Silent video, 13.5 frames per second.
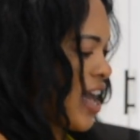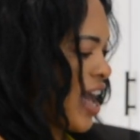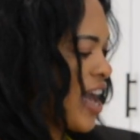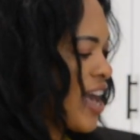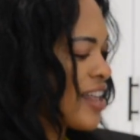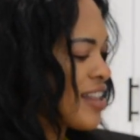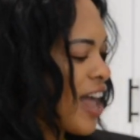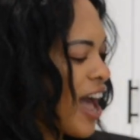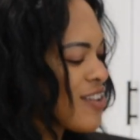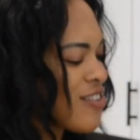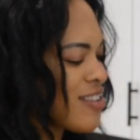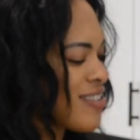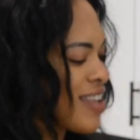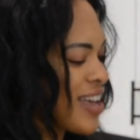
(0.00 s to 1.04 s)
And I
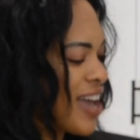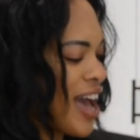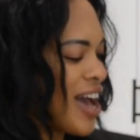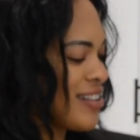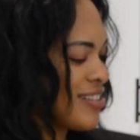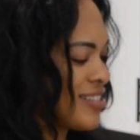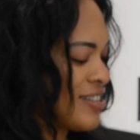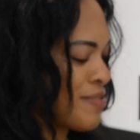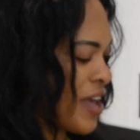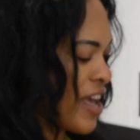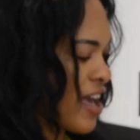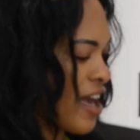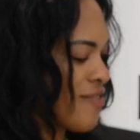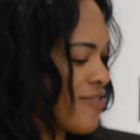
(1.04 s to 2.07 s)
just like
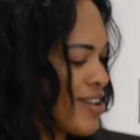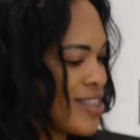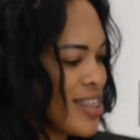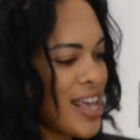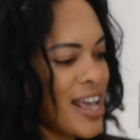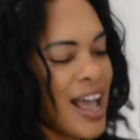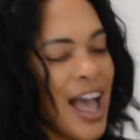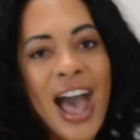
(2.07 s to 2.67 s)
estimate everything.